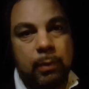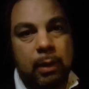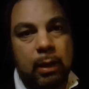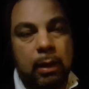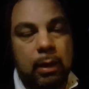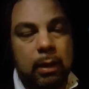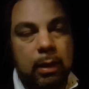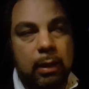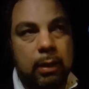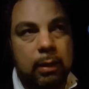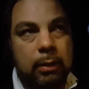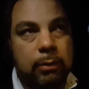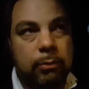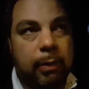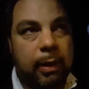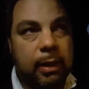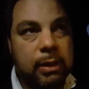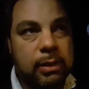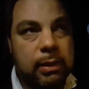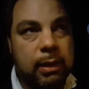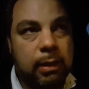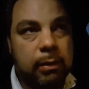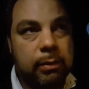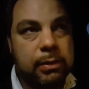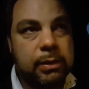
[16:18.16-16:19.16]

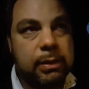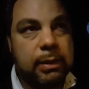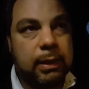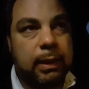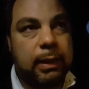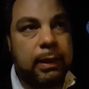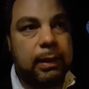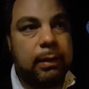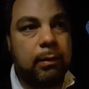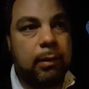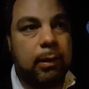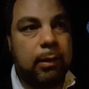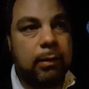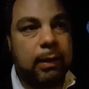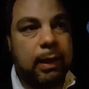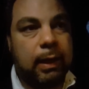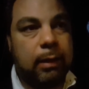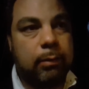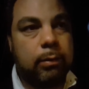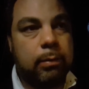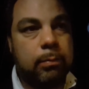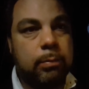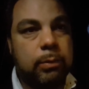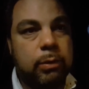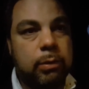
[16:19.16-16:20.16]
Drysdale's style
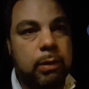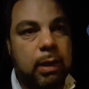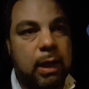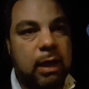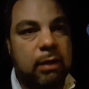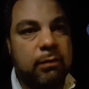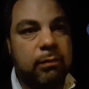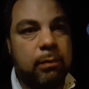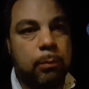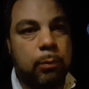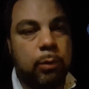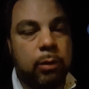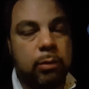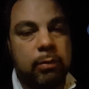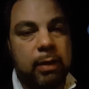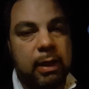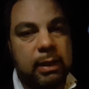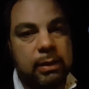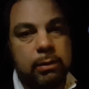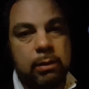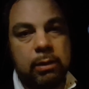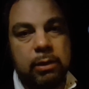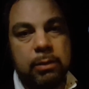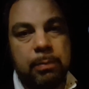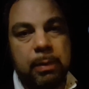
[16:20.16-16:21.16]
allowed him to have a more
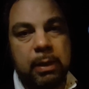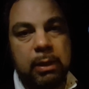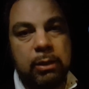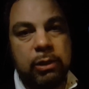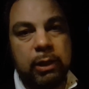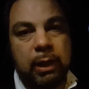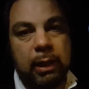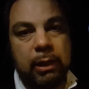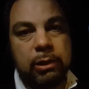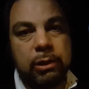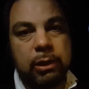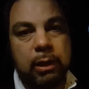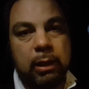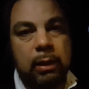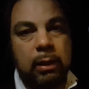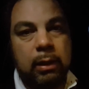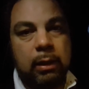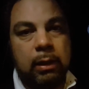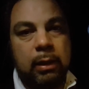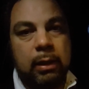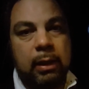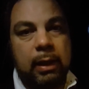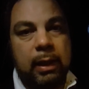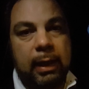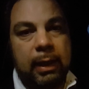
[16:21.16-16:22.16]
drastic speed change
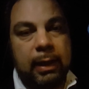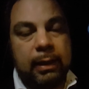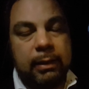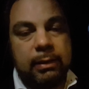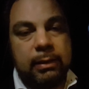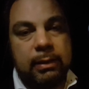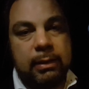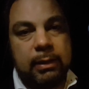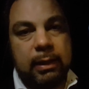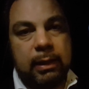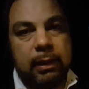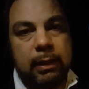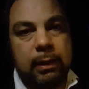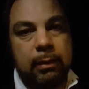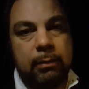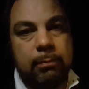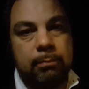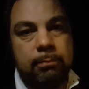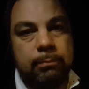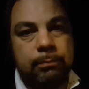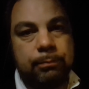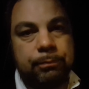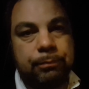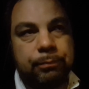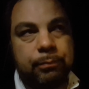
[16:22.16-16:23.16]
at
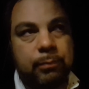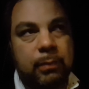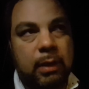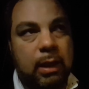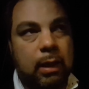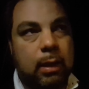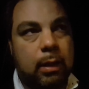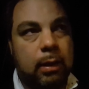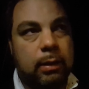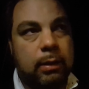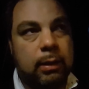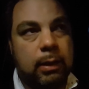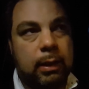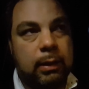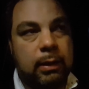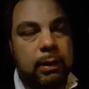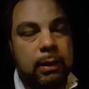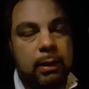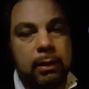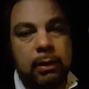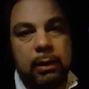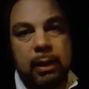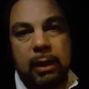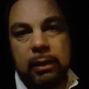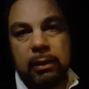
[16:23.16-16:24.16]

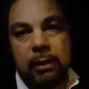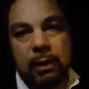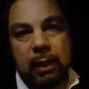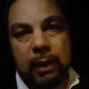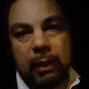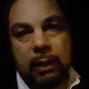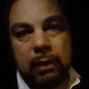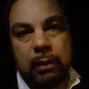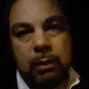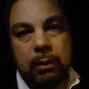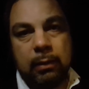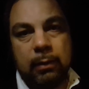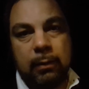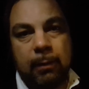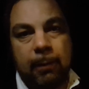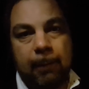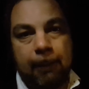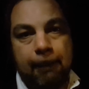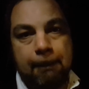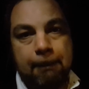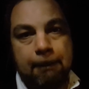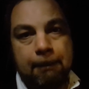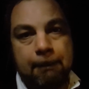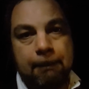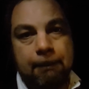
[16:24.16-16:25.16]
Henley.
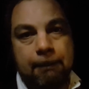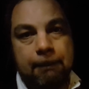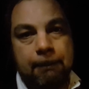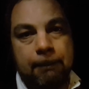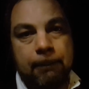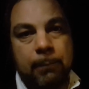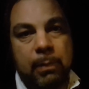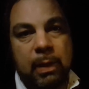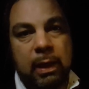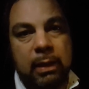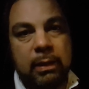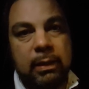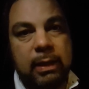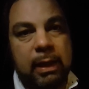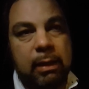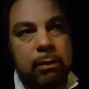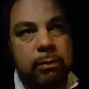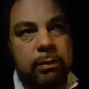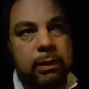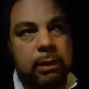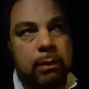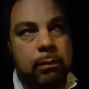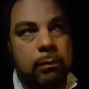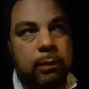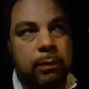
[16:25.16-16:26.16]
And now
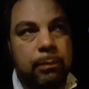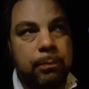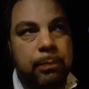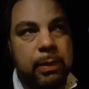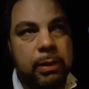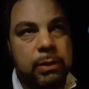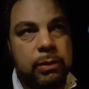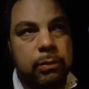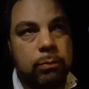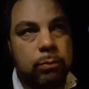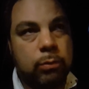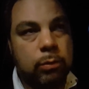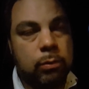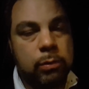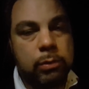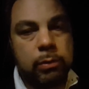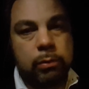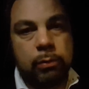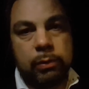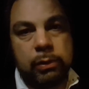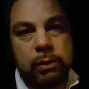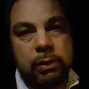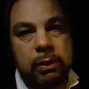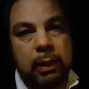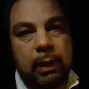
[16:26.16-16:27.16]
at the Olympics,
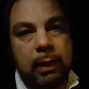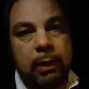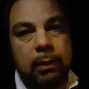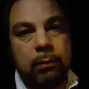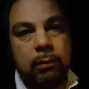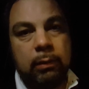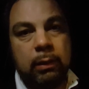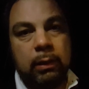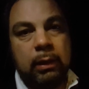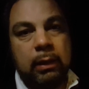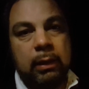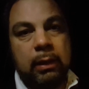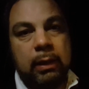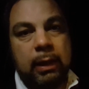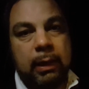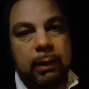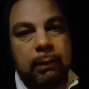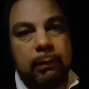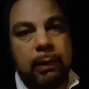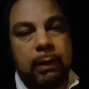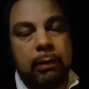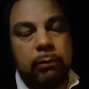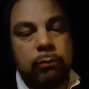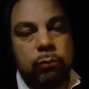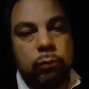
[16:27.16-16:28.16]
Ntouskos' style
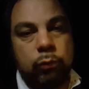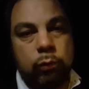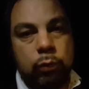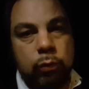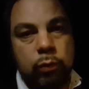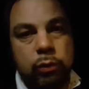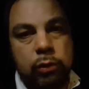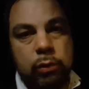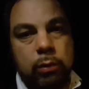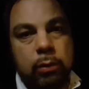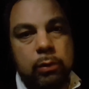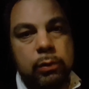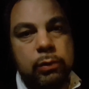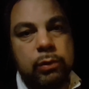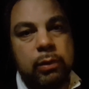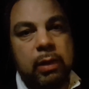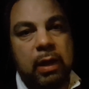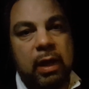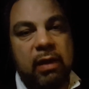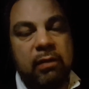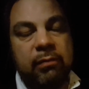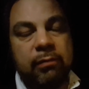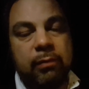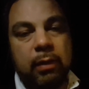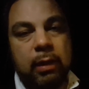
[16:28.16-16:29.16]
allowed Ntouskos to
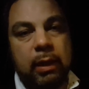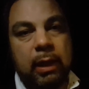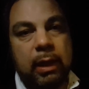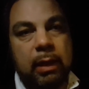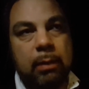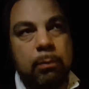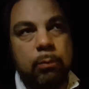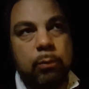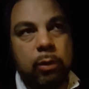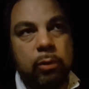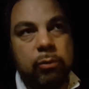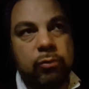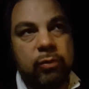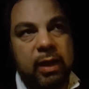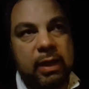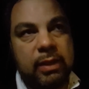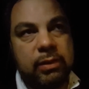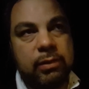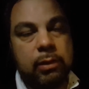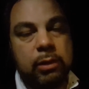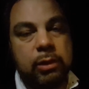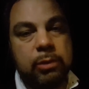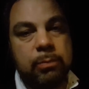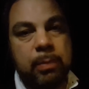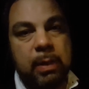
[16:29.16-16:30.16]
have a more
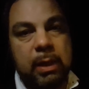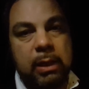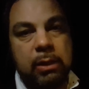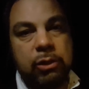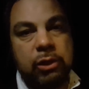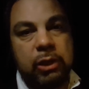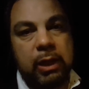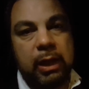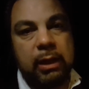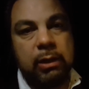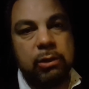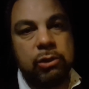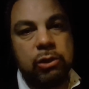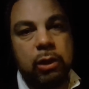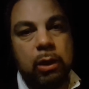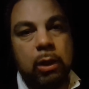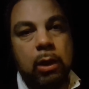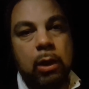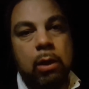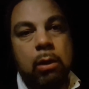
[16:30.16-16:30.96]
drastic speed change